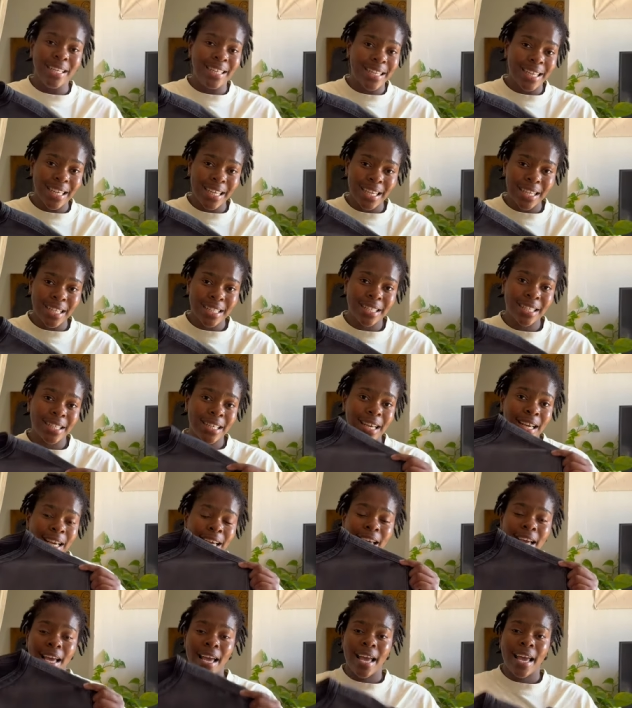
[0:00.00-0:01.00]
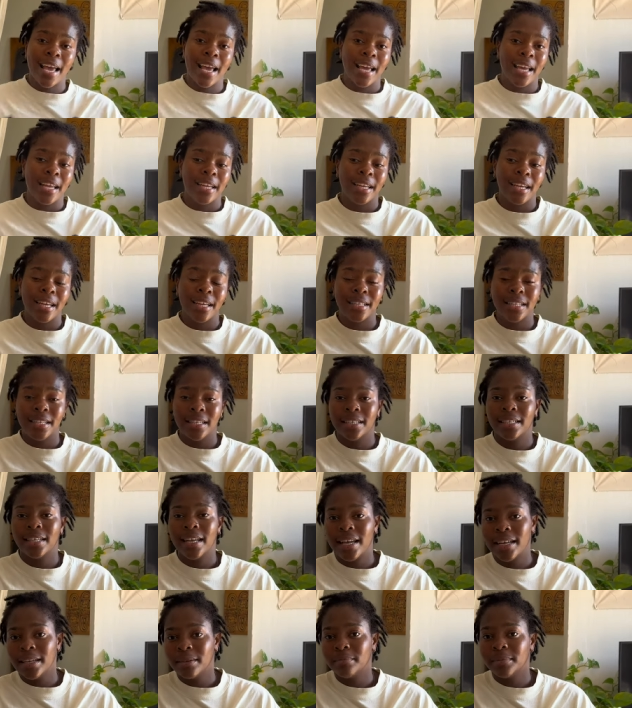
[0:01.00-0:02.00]
this and the
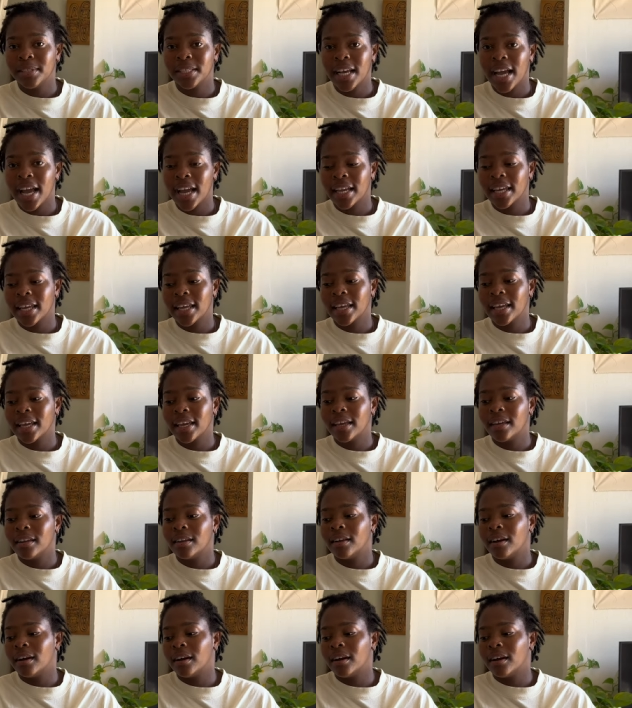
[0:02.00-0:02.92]
denim jacket,